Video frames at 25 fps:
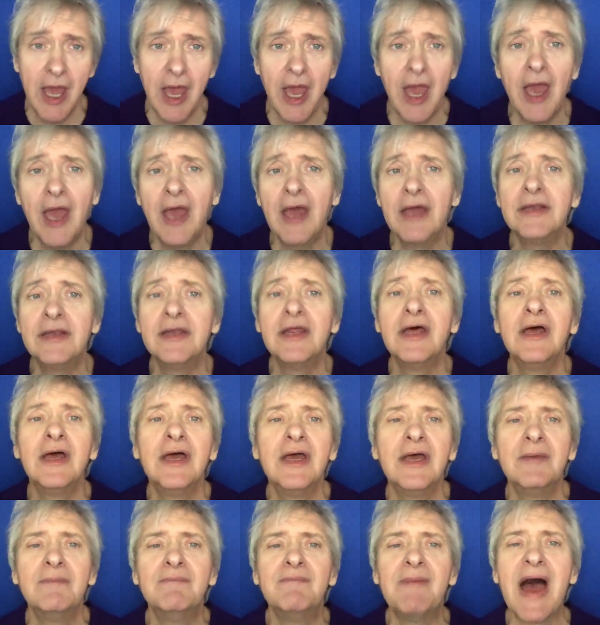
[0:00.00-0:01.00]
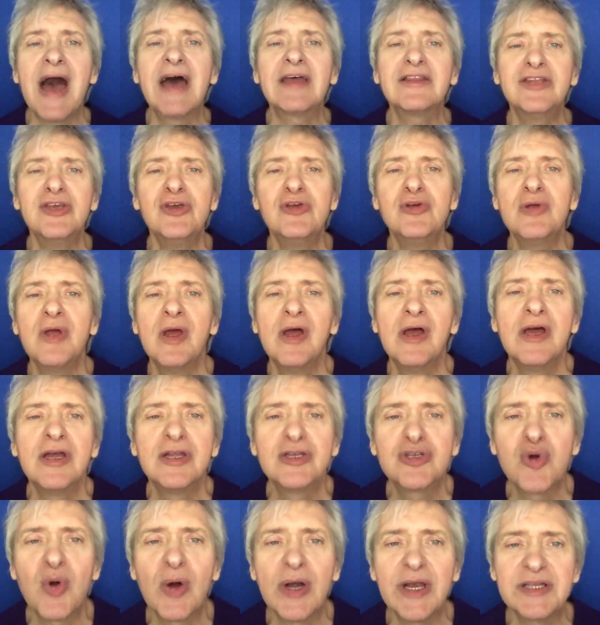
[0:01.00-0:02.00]
And Matthew
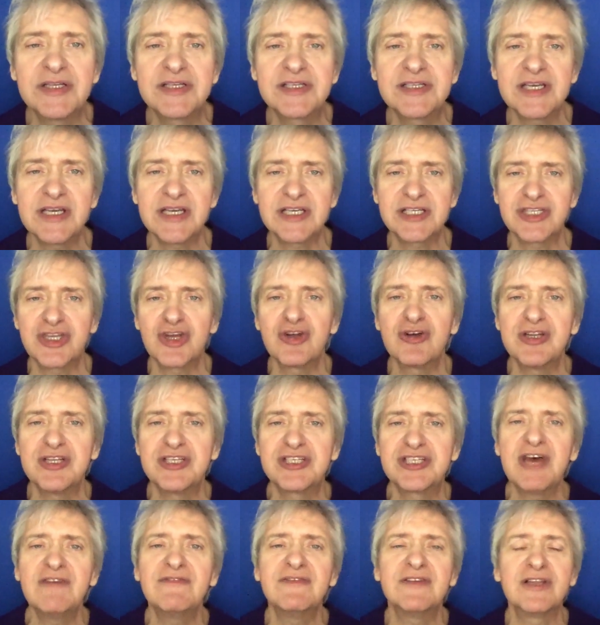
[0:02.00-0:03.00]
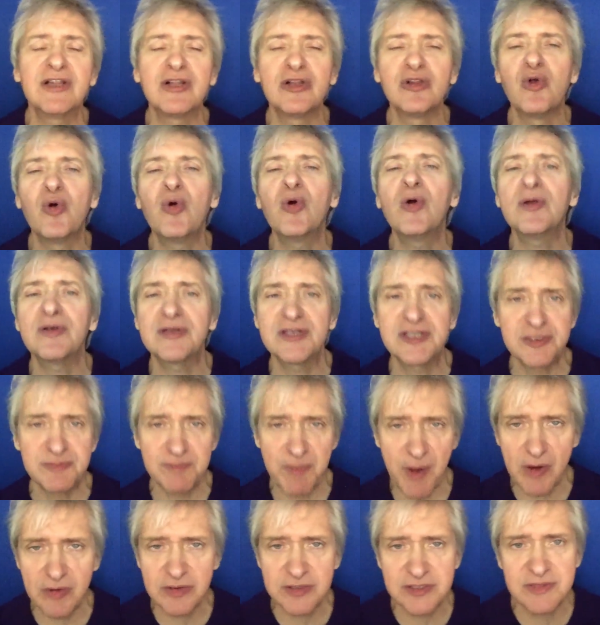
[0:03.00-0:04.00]
26, 37, the Lord
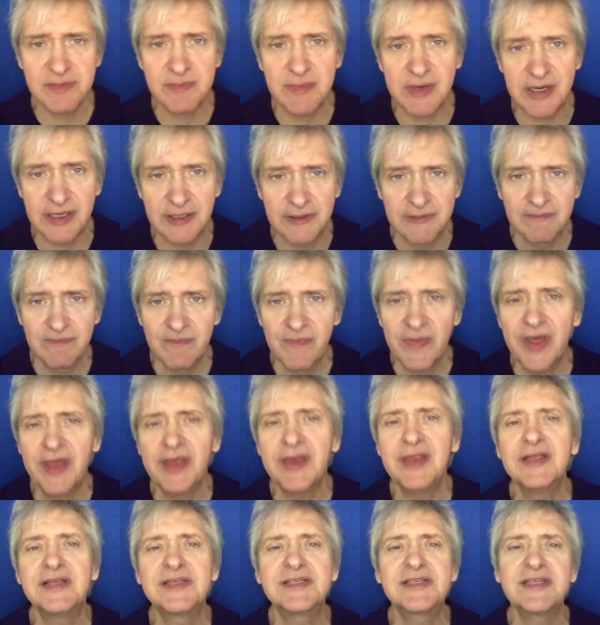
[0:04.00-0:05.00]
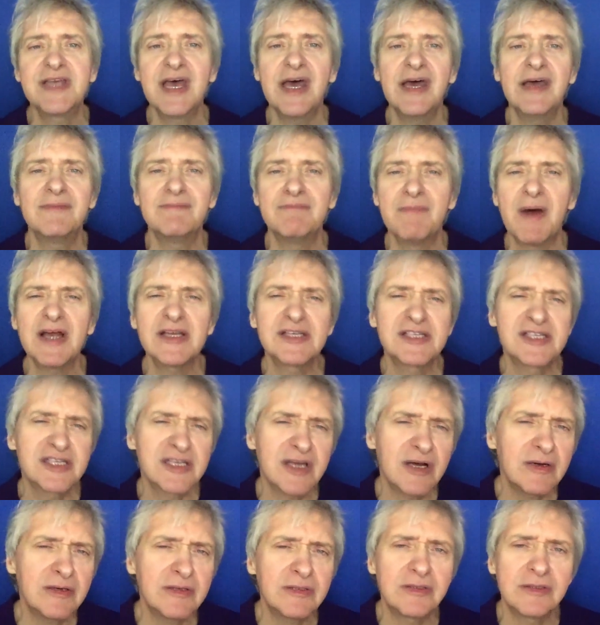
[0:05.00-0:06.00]
spoke to me and he said, My
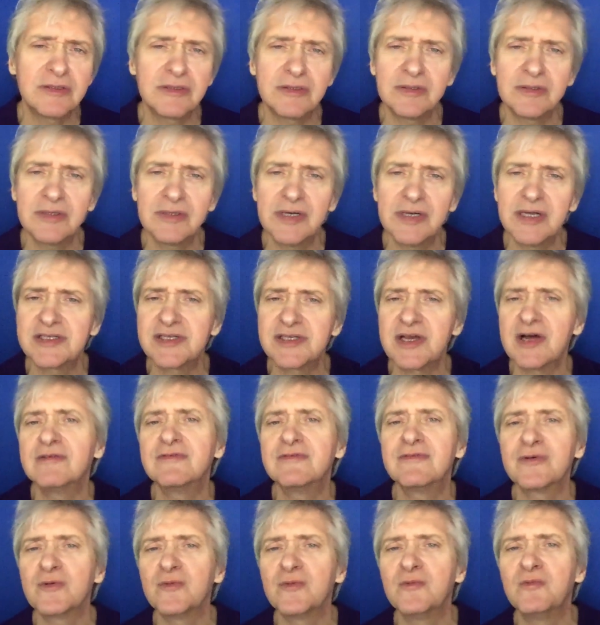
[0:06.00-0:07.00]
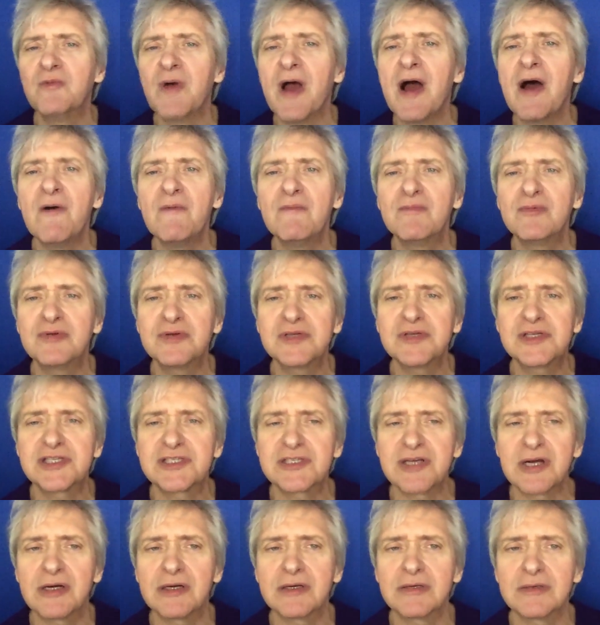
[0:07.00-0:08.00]
soul is overwhelmed with
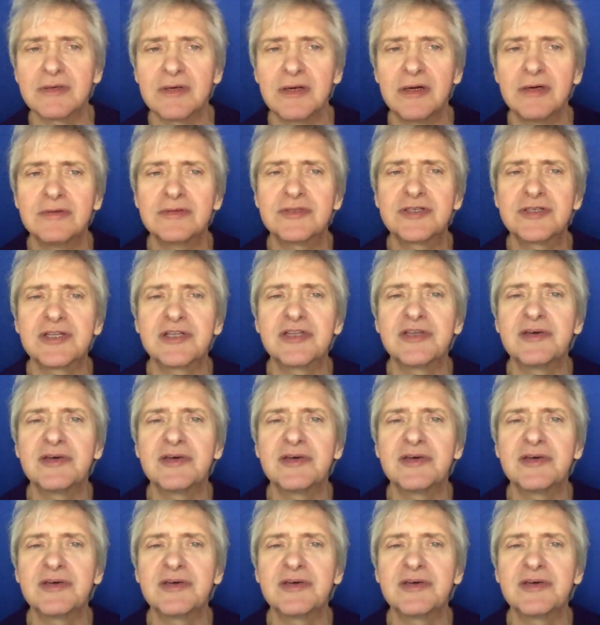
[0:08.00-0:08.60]
sorrow to the